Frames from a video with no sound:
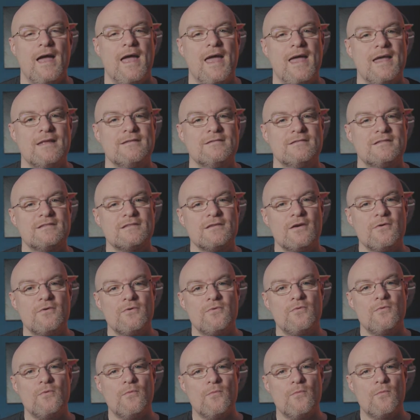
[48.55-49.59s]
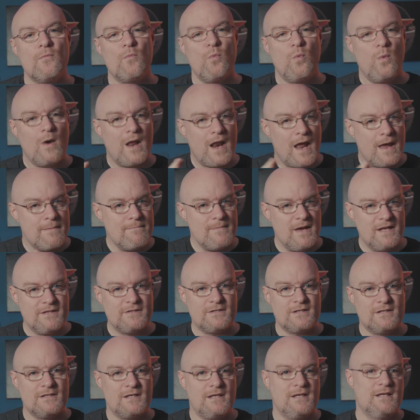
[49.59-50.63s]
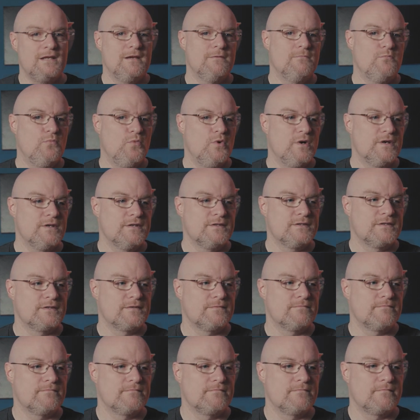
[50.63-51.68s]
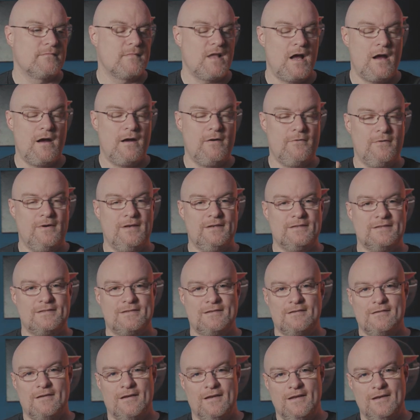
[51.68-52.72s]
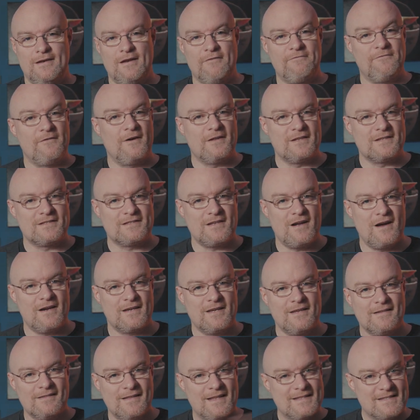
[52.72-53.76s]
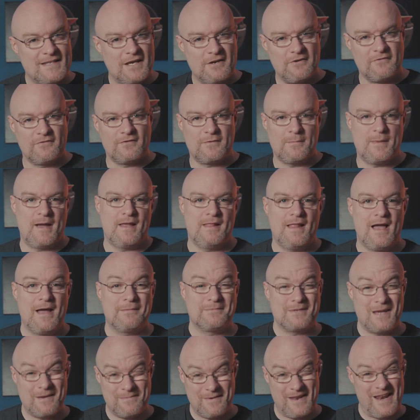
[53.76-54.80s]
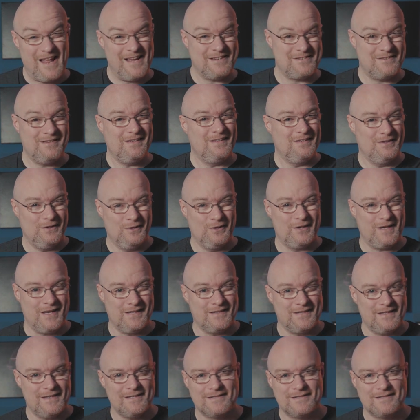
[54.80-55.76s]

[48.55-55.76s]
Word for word: And so what I mentioned to him was, all right, wait, Enough of all this talking, let's head over to my laptop and actually look at